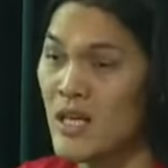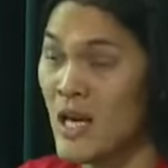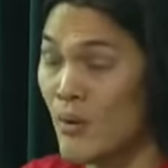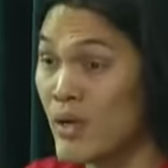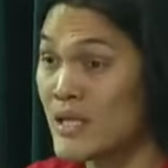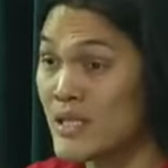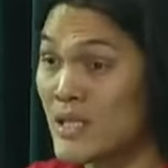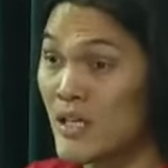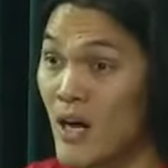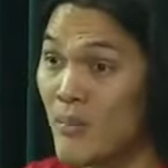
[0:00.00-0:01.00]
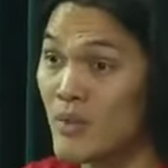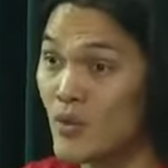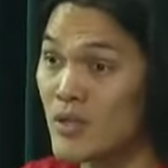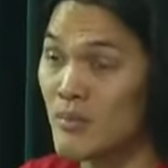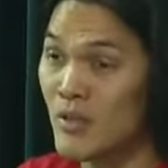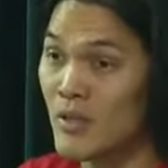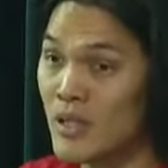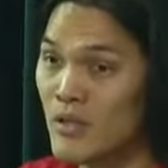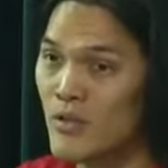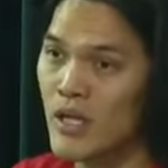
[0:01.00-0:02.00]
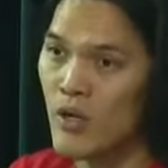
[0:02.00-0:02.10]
And when they see a cop doing something illegal,